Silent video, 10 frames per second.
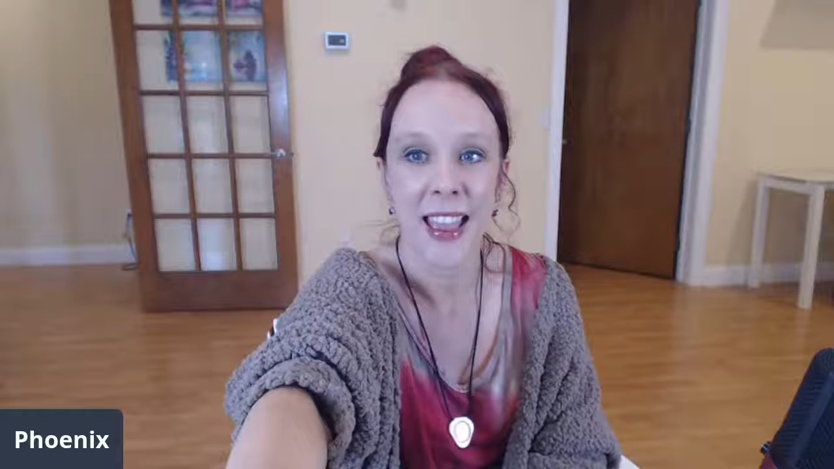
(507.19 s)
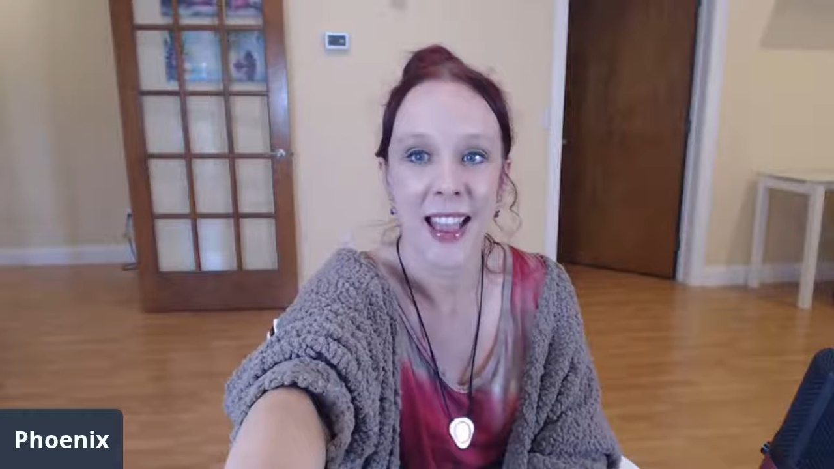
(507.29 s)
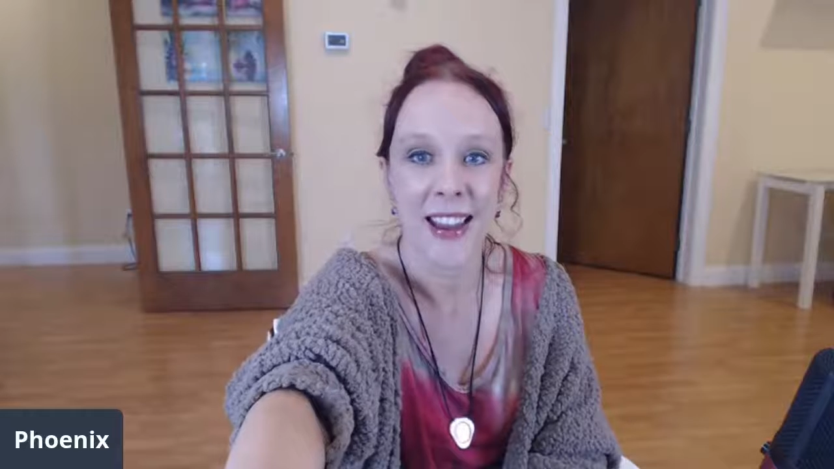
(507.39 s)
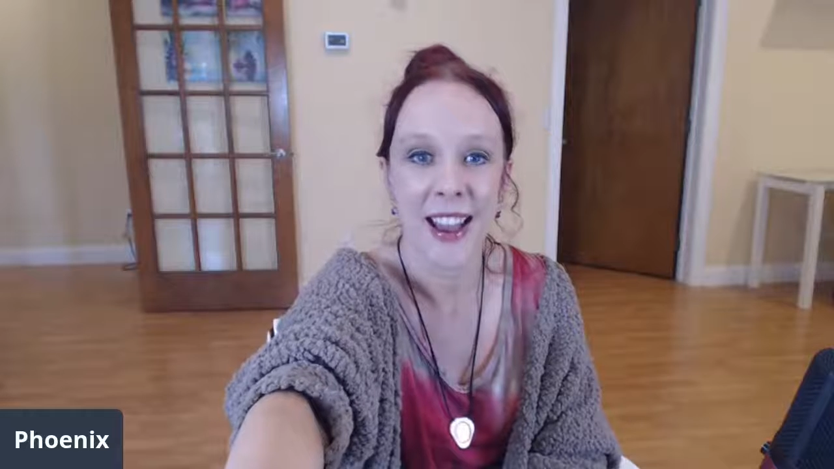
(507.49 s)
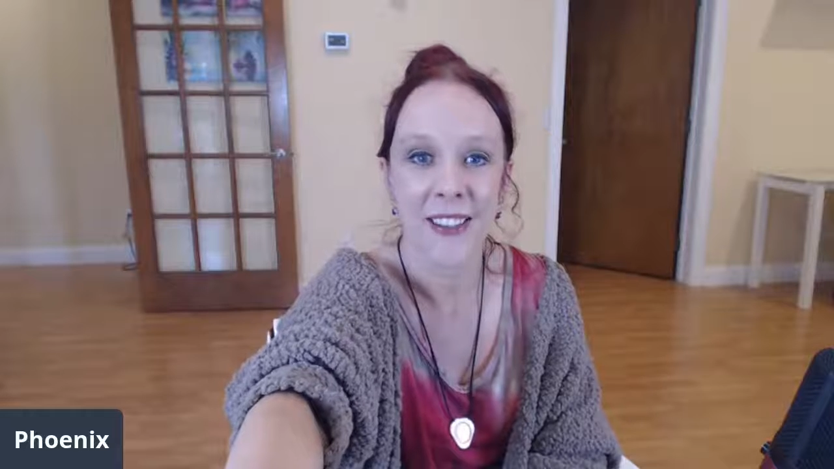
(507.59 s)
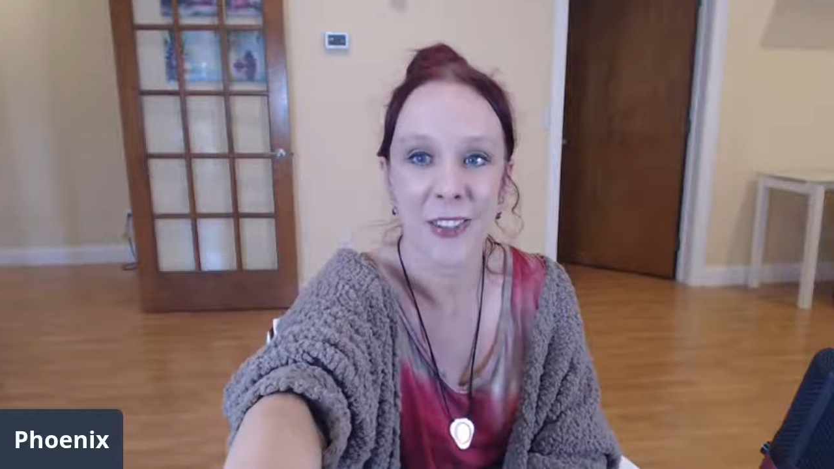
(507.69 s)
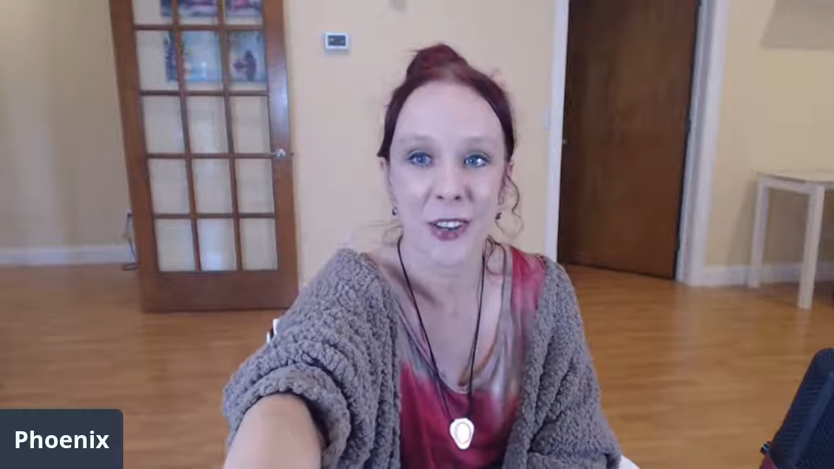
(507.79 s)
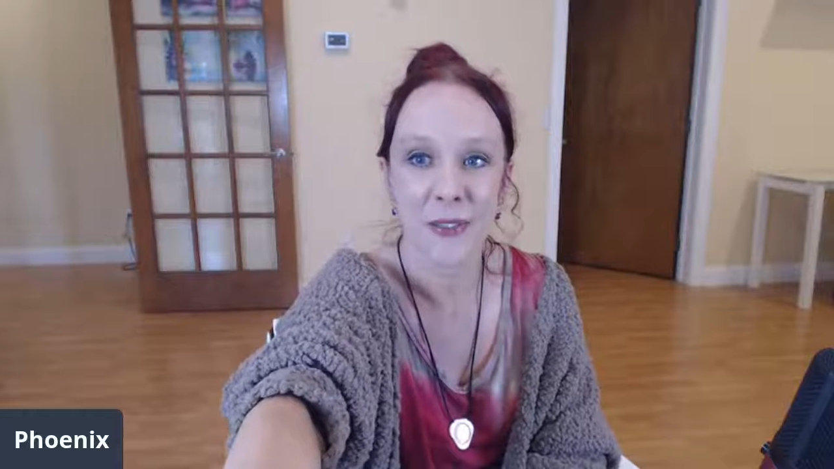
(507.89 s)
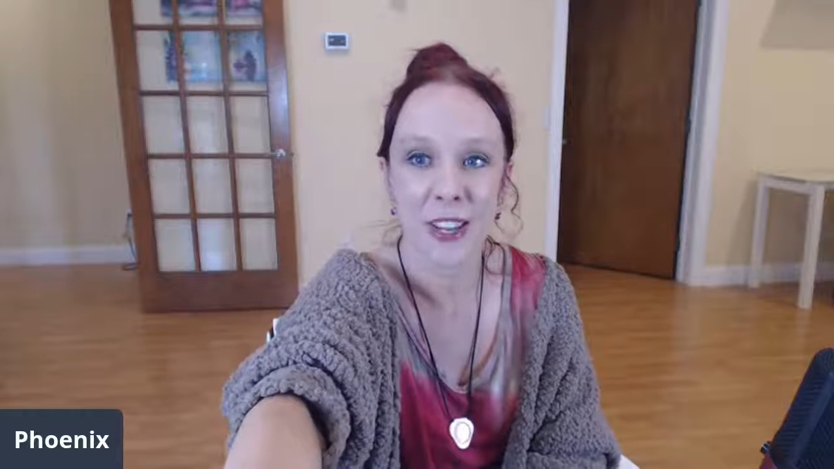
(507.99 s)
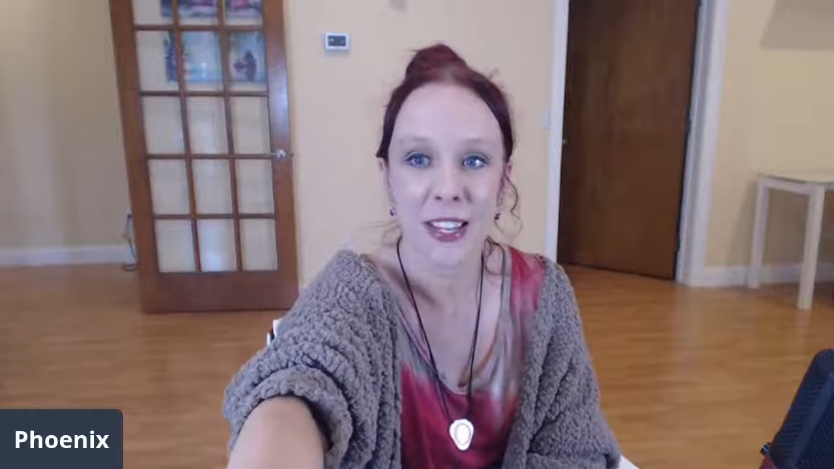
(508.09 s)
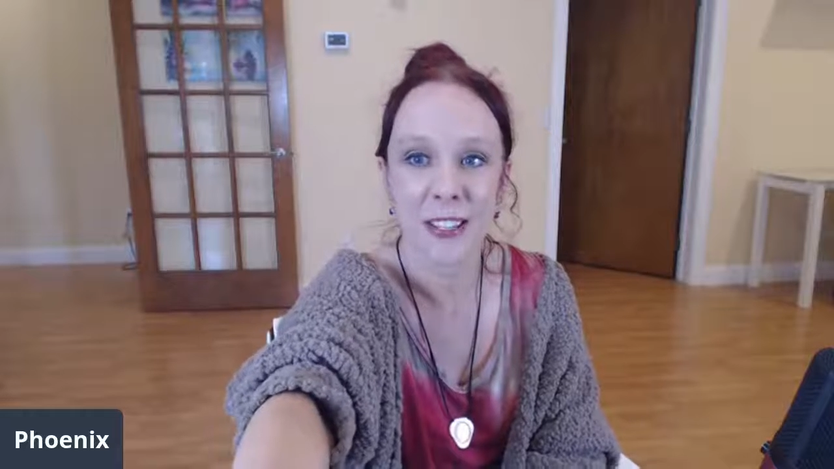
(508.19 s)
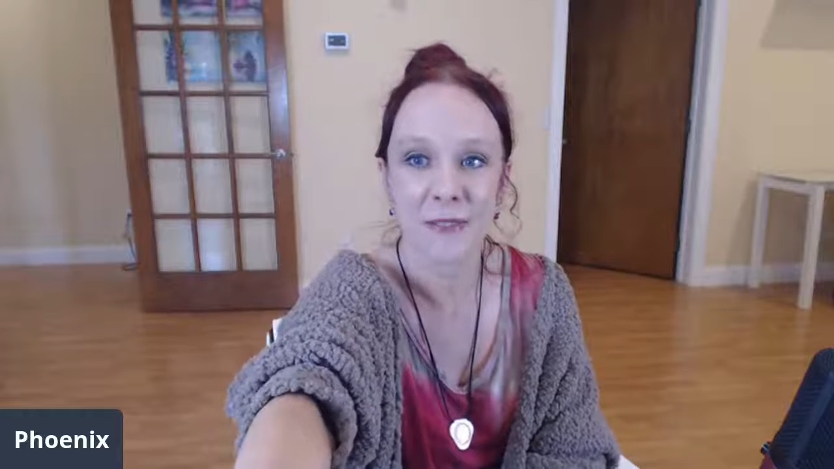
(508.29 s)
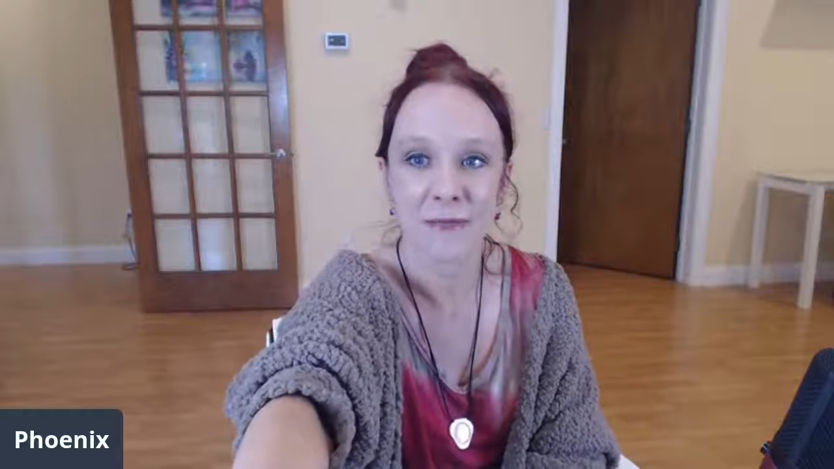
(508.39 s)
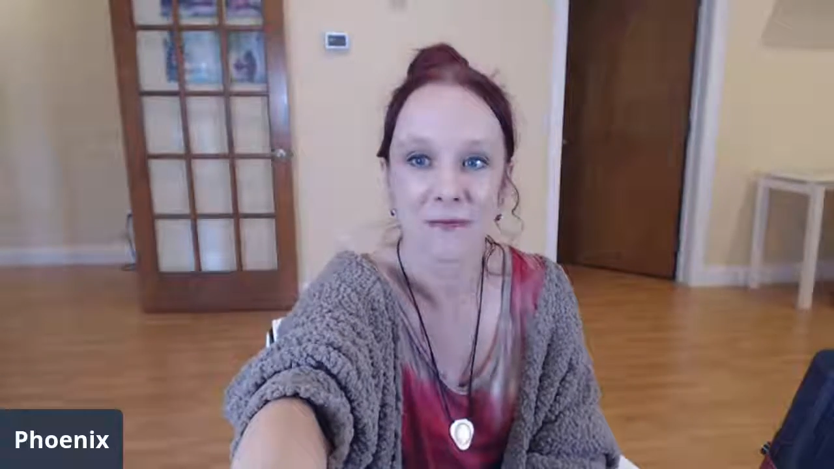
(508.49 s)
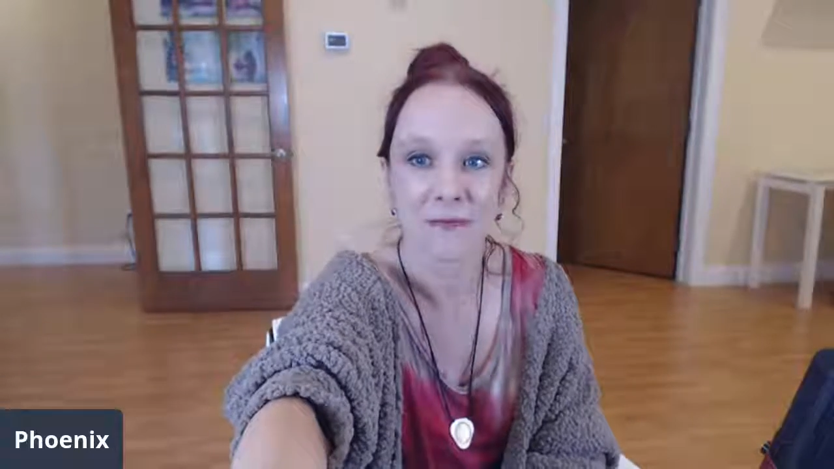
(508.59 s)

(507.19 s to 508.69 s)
and have a great week.